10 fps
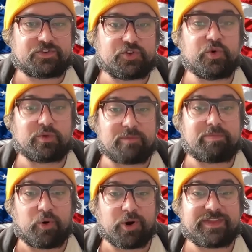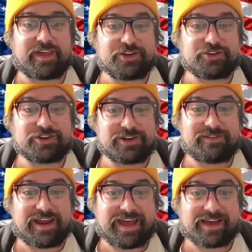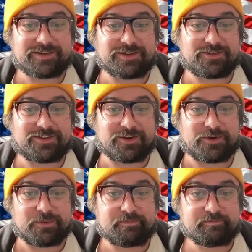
to a report that he shouldn't have had access to.